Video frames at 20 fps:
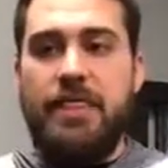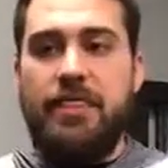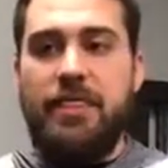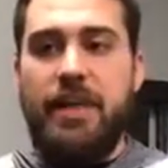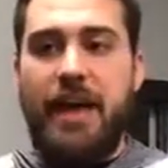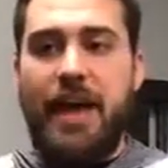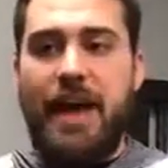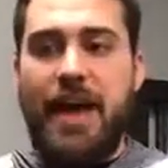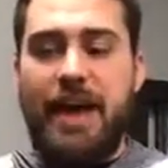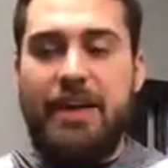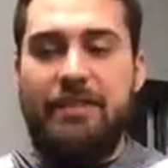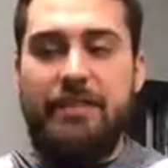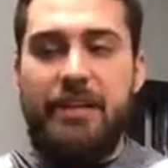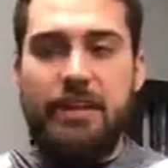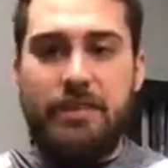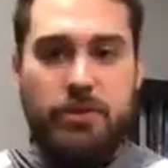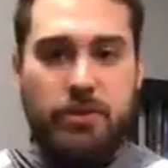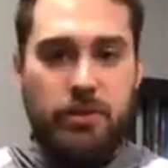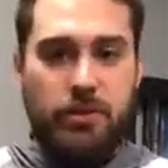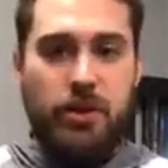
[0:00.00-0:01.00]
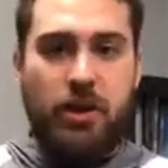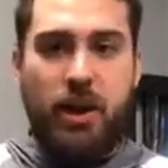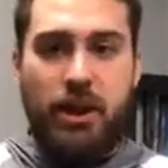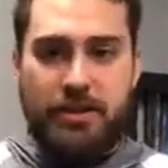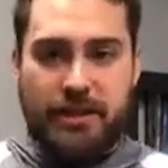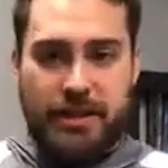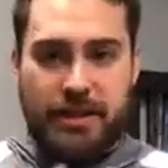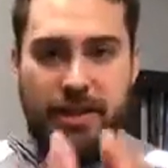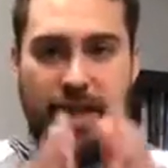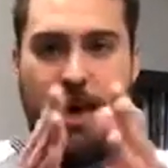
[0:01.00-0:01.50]
They have issues
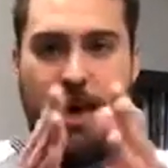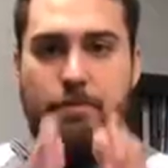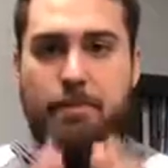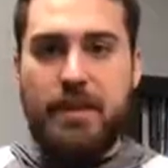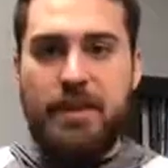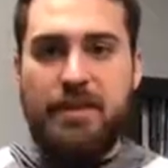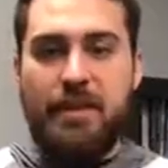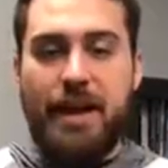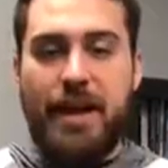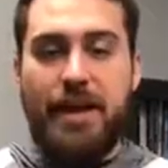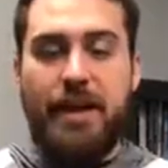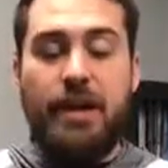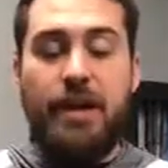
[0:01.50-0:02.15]
crossing midline,